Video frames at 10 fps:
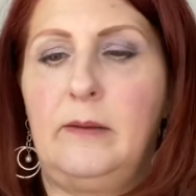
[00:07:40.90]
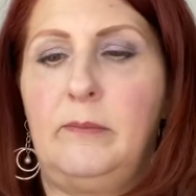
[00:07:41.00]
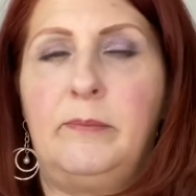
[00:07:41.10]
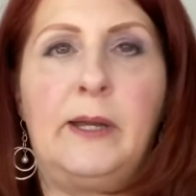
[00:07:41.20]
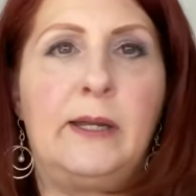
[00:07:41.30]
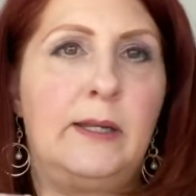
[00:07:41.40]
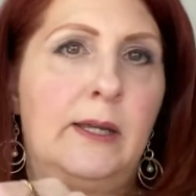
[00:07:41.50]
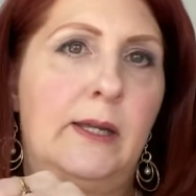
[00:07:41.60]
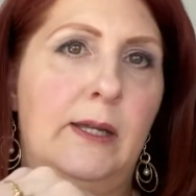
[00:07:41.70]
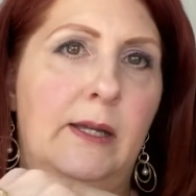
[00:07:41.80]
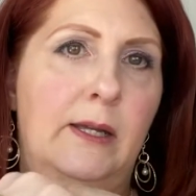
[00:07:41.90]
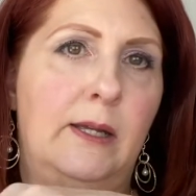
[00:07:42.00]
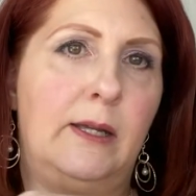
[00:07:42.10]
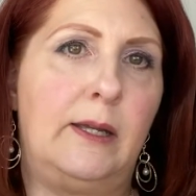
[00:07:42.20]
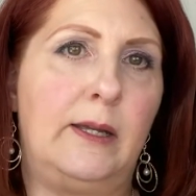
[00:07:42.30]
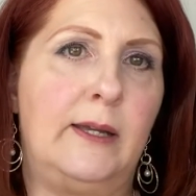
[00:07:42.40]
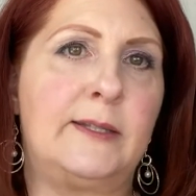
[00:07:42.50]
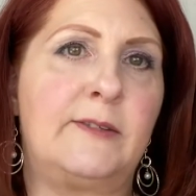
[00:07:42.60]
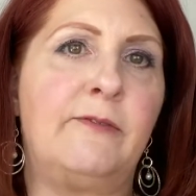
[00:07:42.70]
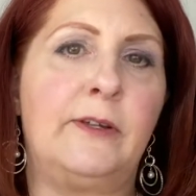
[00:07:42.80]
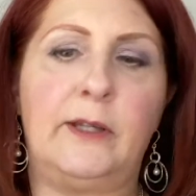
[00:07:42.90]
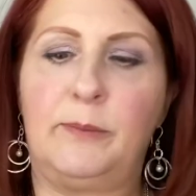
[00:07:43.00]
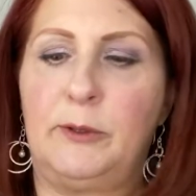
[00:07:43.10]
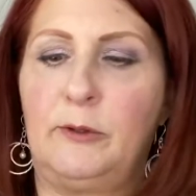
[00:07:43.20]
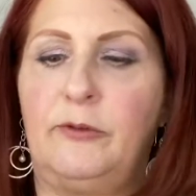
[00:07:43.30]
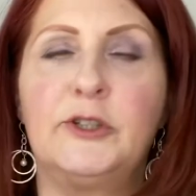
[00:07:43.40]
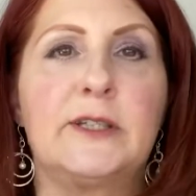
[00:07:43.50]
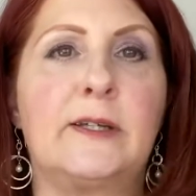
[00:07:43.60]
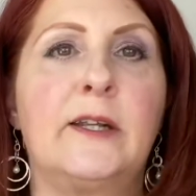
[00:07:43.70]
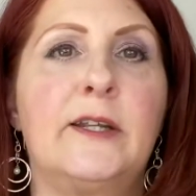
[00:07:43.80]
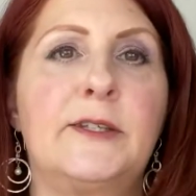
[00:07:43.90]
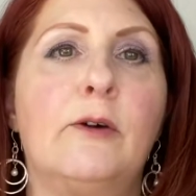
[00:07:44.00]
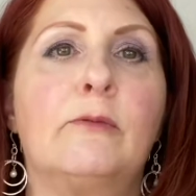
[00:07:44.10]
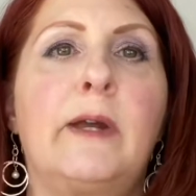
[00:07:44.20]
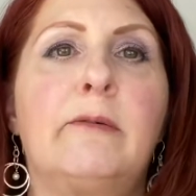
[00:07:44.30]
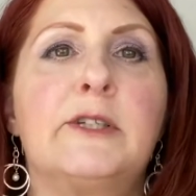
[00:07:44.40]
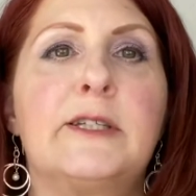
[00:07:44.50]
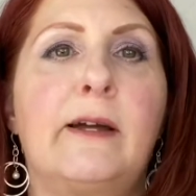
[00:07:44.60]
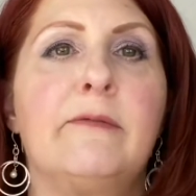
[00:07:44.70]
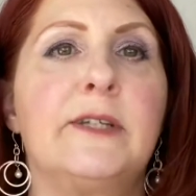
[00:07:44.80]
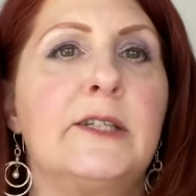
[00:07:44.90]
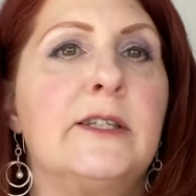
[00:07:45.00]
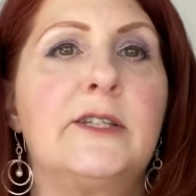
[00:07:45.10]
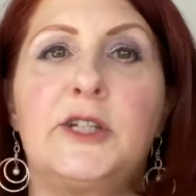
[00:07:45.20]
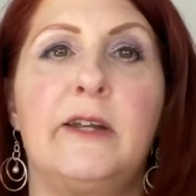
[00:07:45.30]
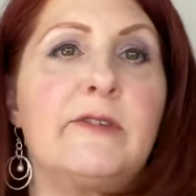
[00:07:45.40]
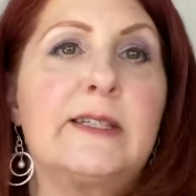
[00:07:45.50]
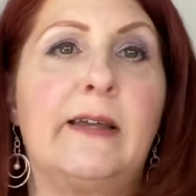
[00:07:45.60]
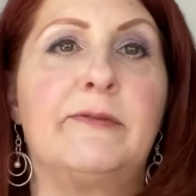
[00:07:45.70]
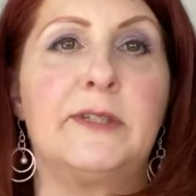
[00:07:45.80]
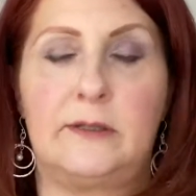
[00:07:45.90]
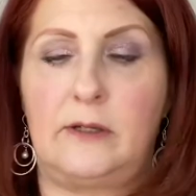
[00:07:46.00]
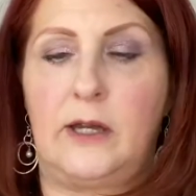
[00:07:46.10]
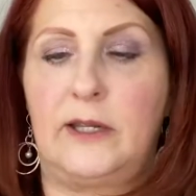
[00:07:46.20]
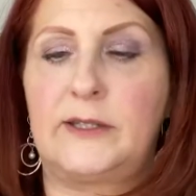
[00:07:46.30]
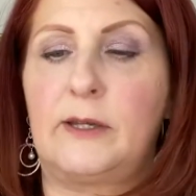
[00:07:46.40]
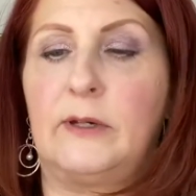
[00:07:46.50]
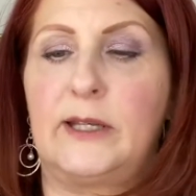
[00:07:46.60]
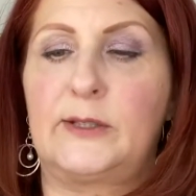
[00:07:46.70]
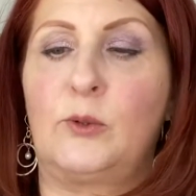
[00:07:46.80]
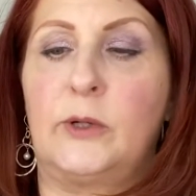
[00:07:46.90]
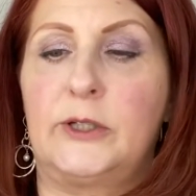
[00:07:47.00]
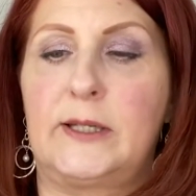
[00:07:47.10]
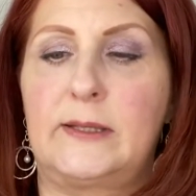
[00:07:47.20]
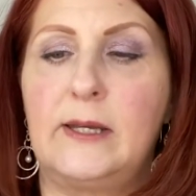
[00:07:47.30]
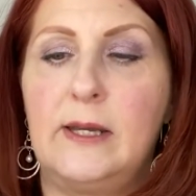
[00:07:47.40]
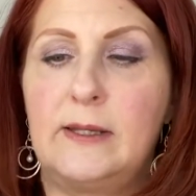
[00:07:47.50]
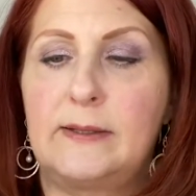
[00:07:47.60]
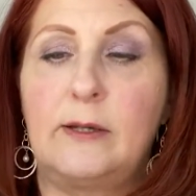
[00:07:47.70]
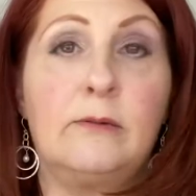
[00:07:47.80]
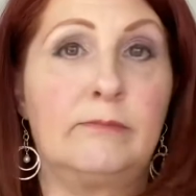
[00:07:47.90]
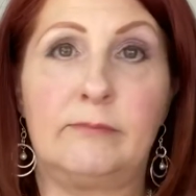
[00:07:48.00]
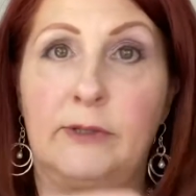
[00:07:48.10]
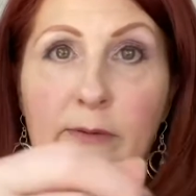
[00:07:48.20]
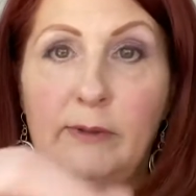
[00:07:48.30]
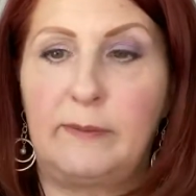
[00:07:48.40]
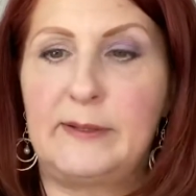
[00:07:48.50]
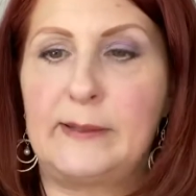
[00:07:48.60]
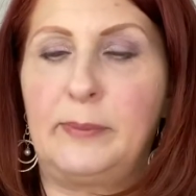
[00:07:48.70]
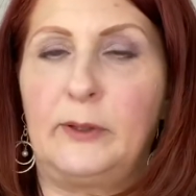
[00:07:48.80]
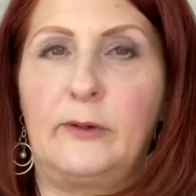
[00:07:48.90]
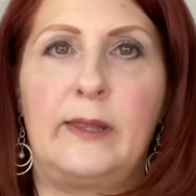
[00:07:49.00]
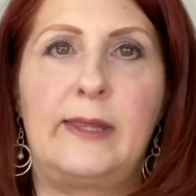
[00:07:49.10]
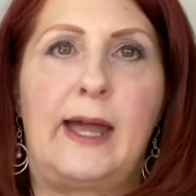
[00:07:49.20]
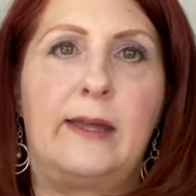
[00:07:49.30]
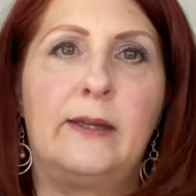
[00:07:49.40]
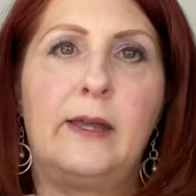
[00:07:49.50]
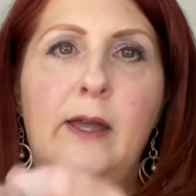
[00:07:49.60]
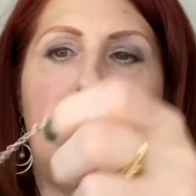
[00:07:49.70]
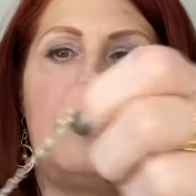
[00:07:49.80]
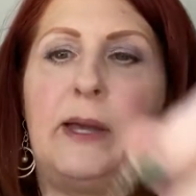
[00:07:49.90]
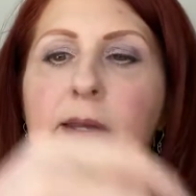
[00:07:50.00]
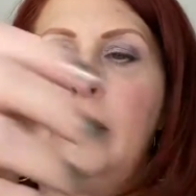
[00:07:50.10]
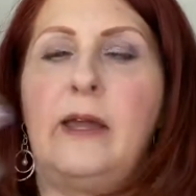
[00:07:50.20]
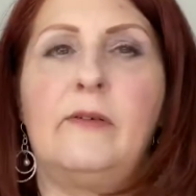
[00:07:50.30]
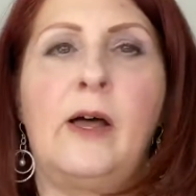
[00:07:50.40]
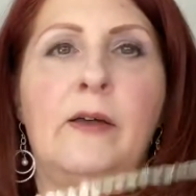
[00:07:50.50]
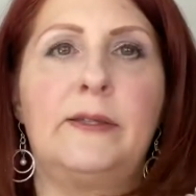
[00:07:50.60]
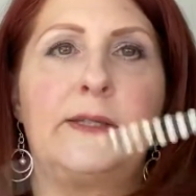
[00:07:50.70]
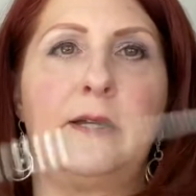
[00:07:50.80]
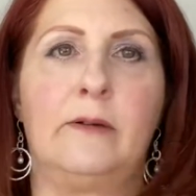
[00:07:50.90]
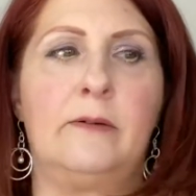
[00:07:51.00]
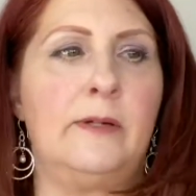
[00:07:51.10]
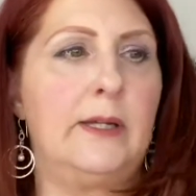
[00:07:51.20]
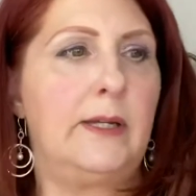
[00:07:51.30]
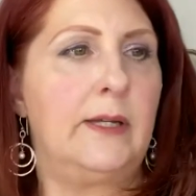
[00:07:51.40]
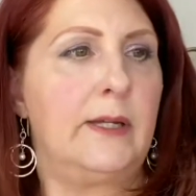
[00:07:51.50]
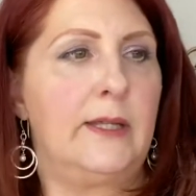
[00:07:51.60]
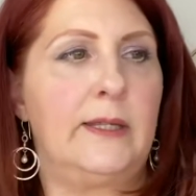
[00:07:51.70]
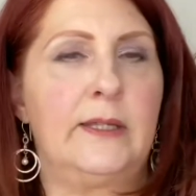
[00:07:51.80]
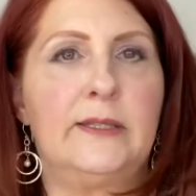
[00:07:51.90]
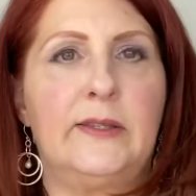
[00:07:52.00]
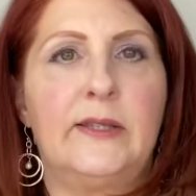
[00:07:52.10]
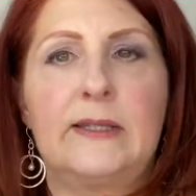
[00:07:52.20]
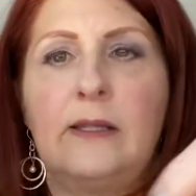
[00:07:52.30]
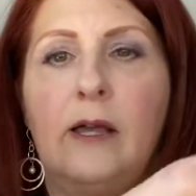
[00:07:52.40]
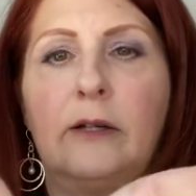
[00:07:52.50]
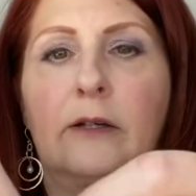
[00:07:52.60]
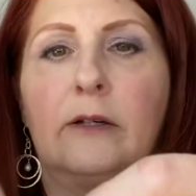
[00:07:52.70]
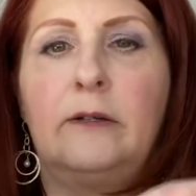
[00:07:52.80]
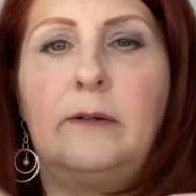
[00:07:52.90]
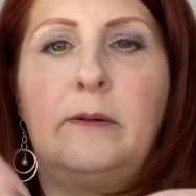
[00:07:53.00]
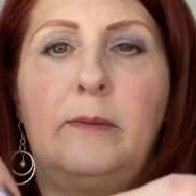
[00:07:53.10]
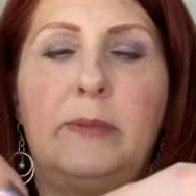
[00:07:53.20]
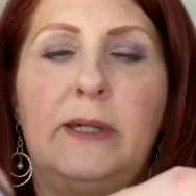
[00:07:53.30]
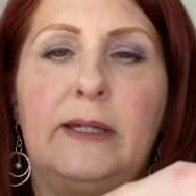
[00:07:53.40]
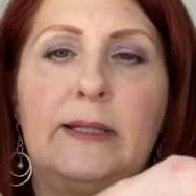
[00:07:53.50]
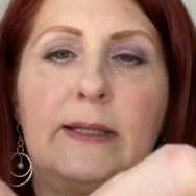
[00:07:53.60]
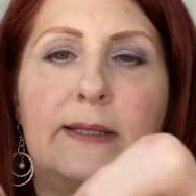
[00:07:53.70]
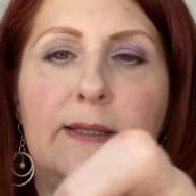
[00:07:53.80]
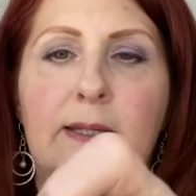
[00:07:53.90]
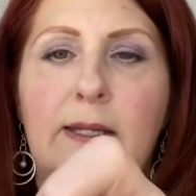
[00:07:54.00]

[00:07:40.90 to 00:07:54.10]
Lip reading: But it's really beautiful just on its own, right? We just have done this chain, just left it on its own, and it's gorgeous. So, it could be simpler than that. But I also then did this longer piece